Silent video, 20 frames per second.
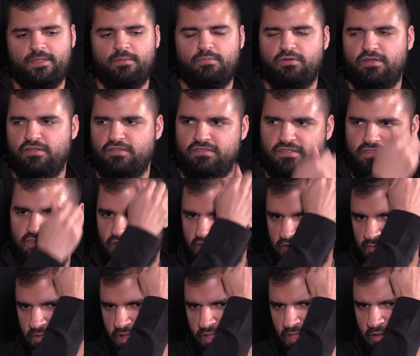Princeton
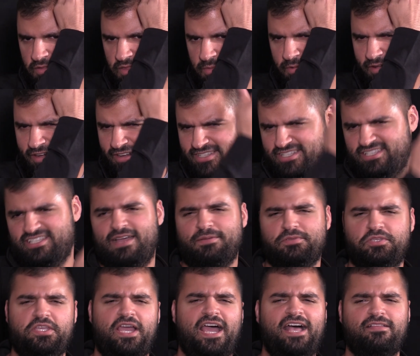doesn't really load the box to
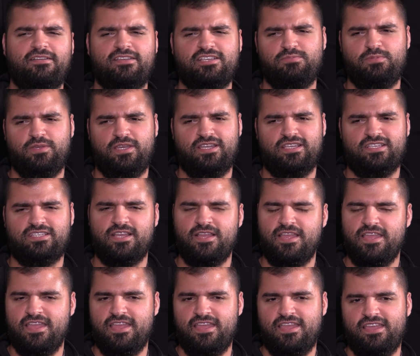stop Silas, because
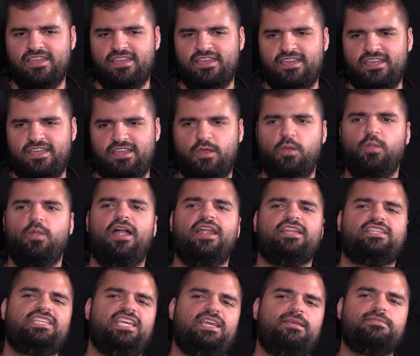a
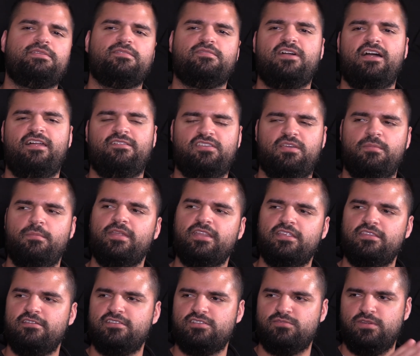lot of teams have kind of
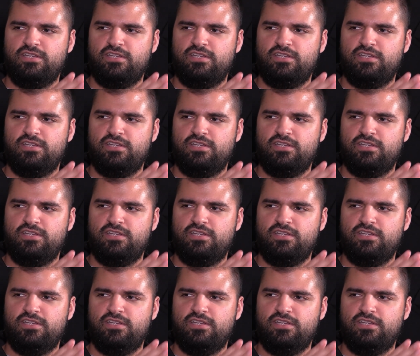committed those